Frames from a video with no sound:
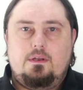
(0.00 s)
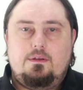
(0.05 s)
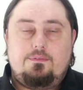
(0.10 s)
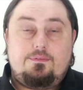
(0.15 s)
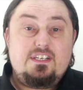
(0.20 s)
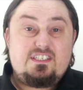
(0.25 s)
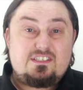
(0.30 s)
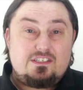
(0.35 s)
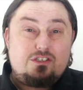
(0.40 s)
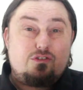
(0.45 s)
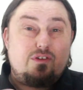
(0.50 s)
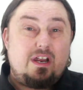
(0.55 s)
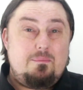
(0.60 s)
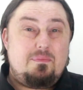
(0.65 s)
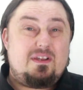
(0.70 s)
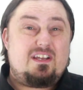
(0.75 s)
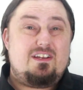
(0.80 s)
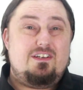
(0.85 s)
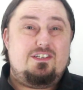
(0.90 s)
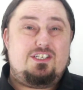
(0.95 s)
This is great
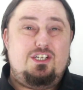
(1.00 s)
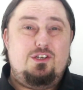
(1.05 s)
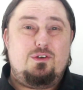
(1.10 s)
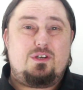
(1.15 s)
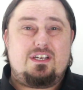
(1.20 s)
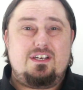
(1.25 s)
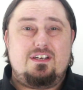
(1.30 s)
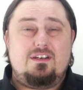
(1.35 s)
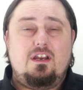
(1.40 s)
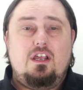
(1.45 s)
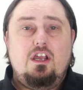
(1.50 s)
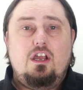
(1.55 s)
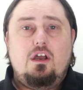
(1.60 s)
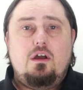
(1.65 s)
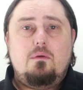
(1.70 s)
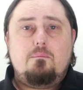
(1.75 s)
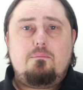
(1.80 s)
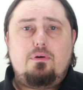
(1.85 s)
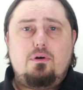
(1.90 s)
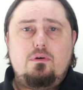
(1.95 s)
because you can
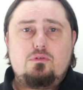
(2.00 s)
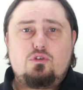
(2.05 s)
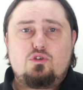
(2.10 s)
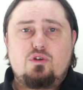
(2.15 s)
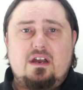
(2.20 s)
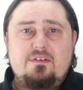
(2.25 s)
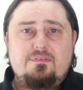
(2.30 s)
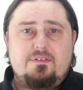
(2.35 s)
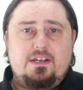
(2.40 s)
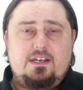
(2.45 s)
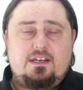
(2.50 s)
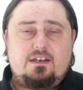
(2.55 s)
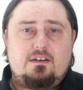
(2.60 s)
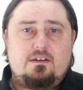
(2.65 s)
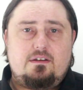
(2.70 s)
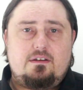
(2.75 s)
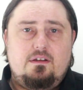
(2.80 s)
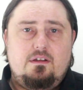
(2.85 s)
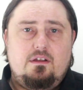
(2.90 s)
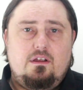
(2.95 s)
pull
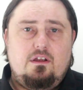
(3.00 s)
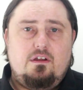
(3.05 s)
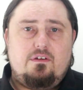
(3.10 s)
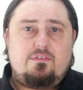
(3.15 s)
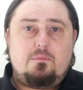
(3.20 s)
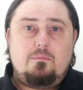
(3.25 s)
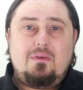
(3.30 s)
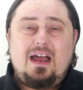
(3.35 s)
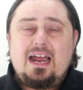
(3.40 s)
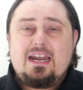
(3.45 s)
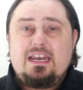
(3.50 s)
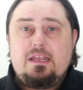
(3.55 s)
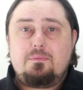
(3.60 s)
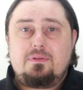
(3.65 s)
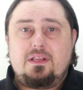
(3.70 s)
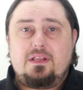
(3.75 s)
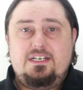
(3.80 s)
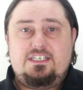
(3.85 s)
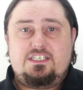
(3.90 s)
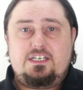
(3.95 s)
traffic from any
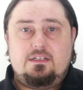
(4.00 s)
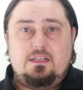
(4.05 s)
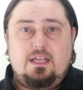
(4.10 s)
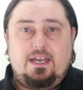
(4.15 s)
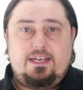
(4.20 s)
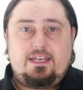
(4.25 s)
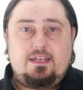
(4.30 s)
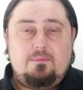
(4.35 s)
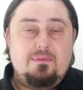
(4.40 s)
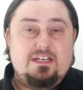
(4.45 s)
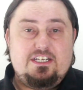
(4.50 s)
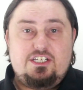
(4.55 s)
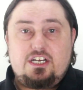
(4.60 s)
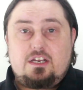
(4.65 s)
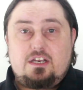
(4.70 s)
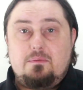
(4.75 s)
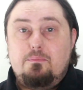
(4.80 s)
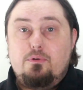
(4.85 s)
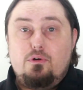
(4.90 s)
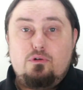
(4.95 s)
place you like. It means you
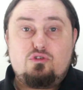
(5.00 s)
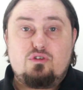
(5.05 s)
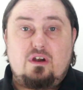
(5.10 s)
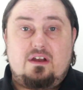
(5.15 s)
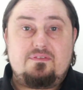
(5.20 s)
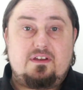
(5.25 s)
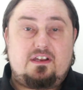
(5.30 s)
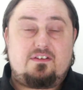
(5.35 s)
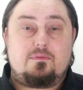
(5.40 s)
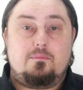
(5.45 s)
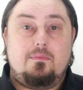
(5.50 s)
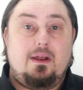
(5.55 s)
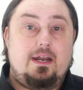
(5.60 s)
can pull traffic from